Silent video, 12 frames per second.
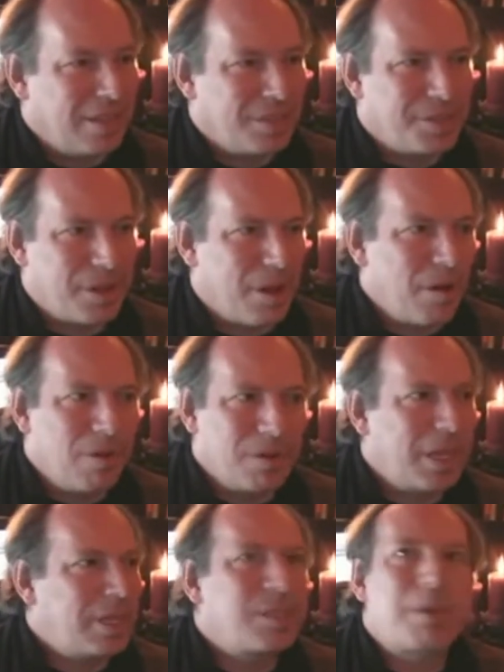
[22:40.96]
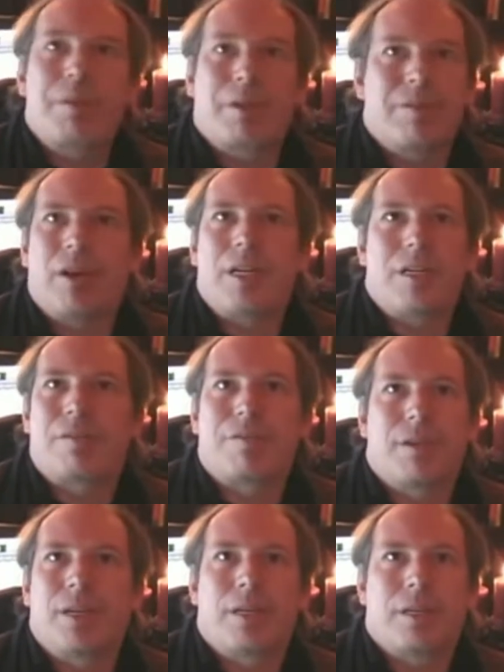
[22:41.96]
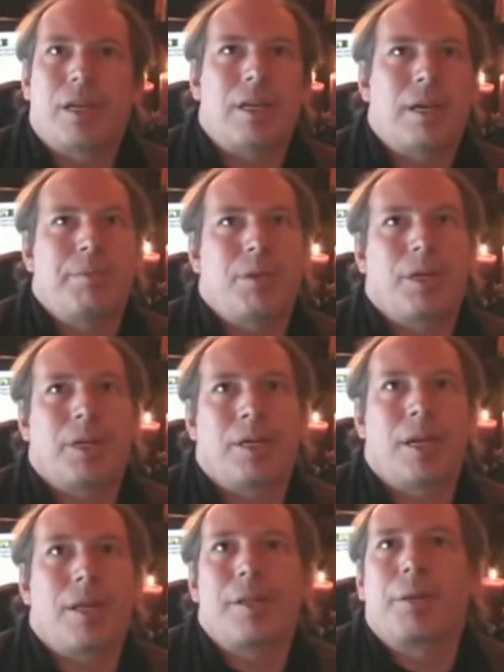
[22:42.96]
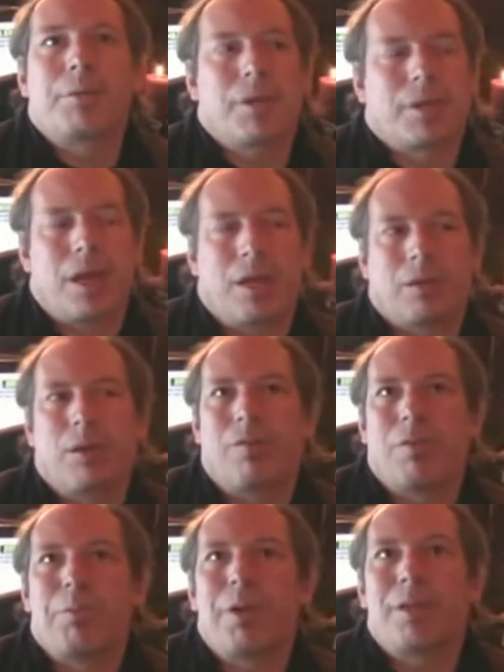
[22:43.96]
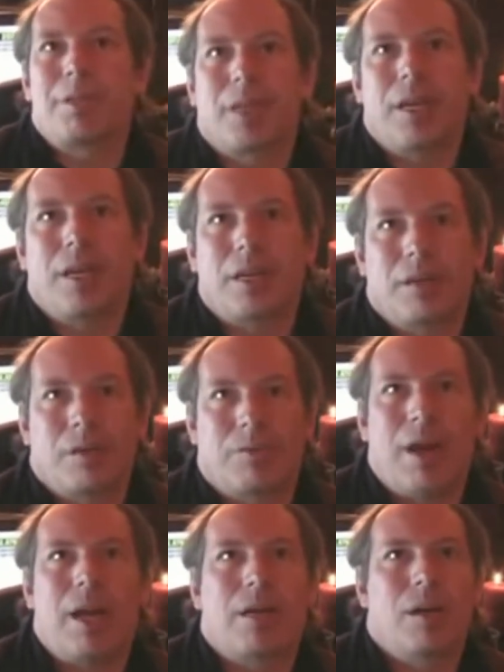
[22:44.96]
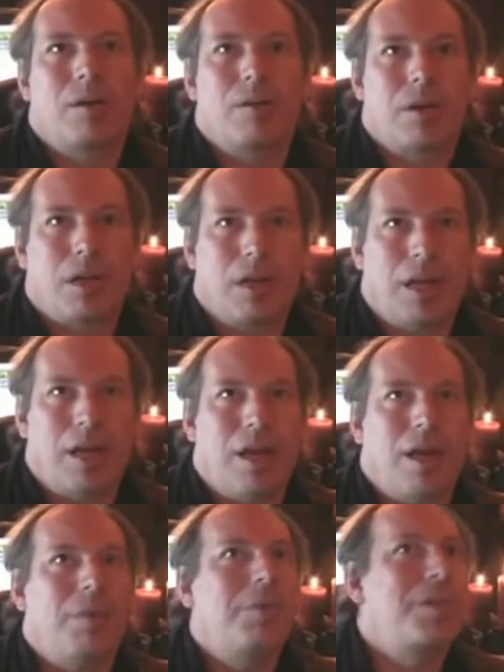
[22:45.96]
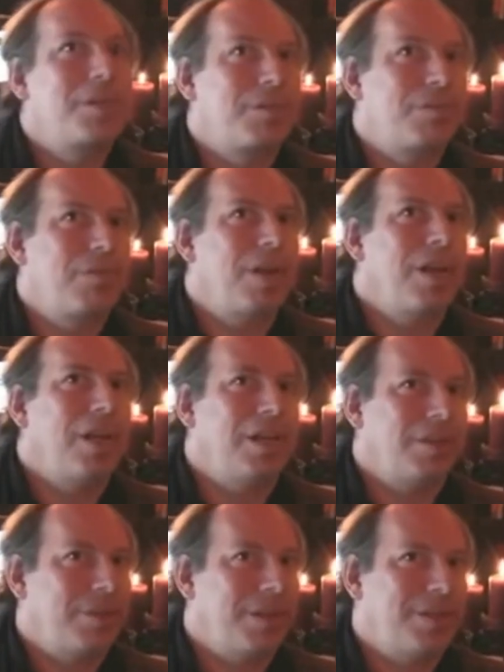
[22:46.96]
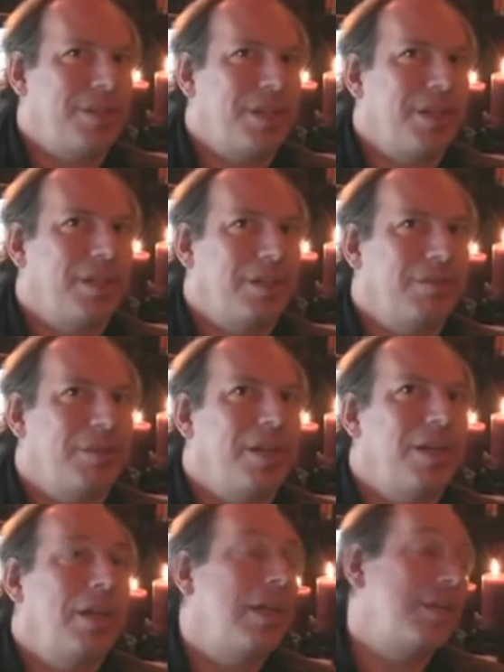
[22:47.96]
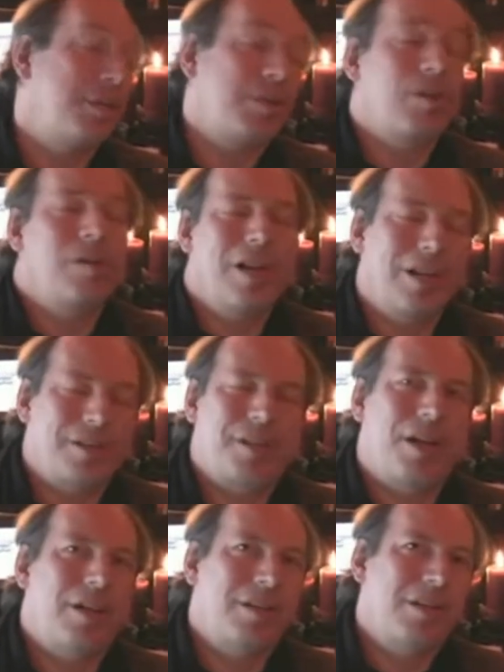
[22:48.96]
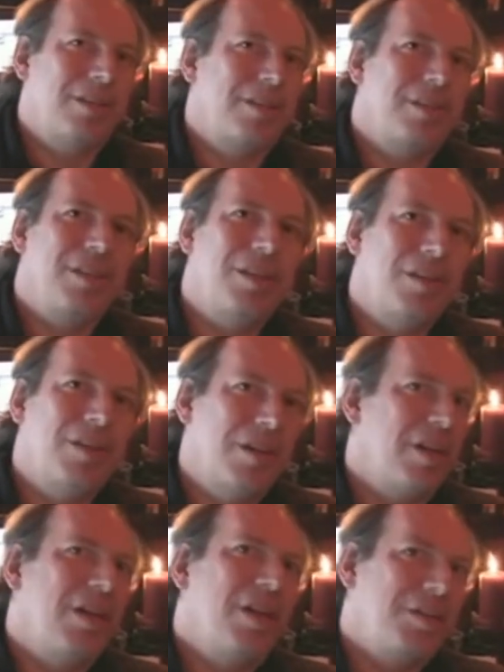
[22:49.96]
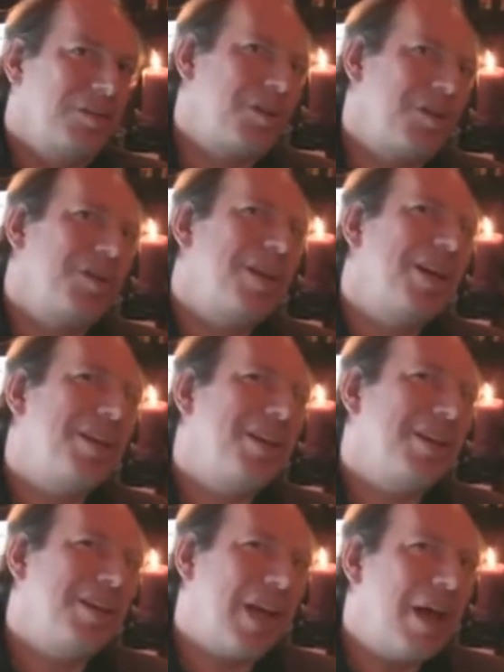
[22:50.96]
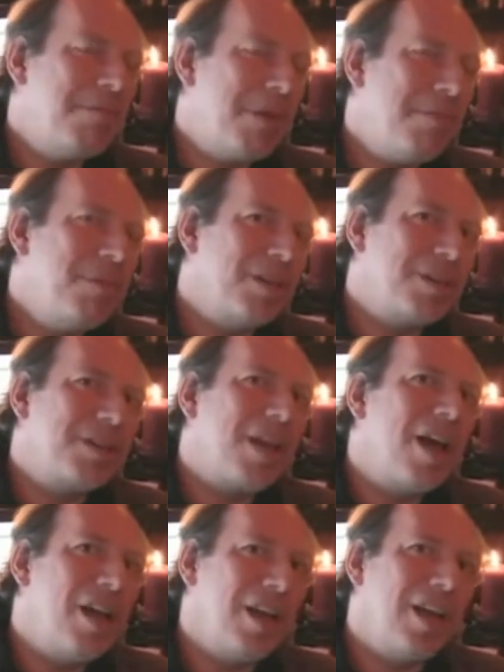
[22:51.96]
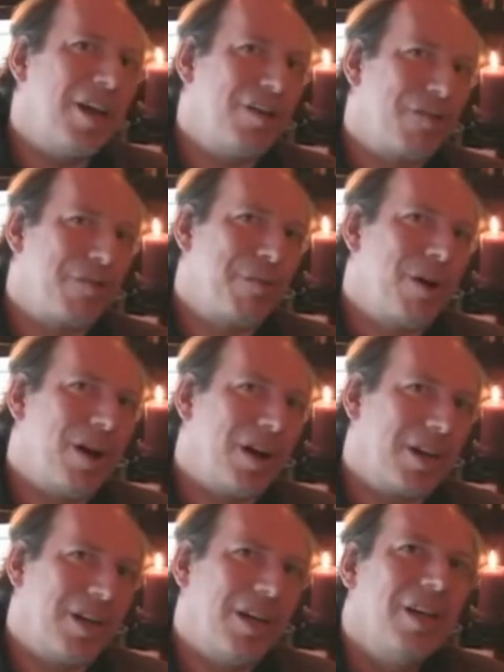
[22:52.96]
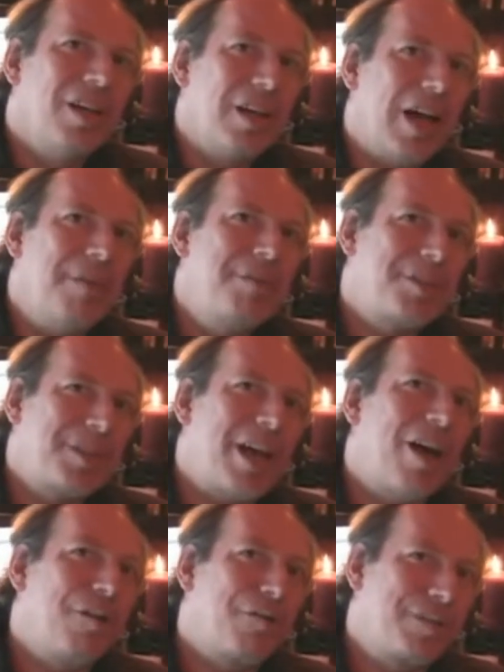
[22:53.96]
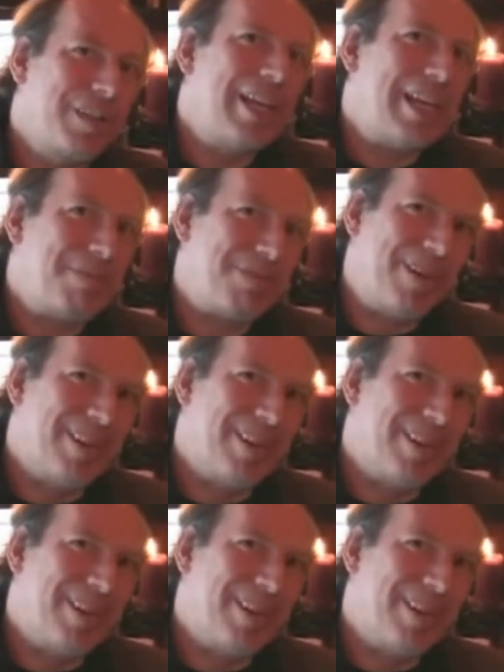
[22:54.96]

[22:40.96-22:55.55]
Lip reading: So yes, something very different. And I'm doing another thing with Gore Verbinski called Rango, which is really interesting. Really, and I saw Gore last night, and So yeah. I'm not entirely out of work. Oh, I'm just out of sleep.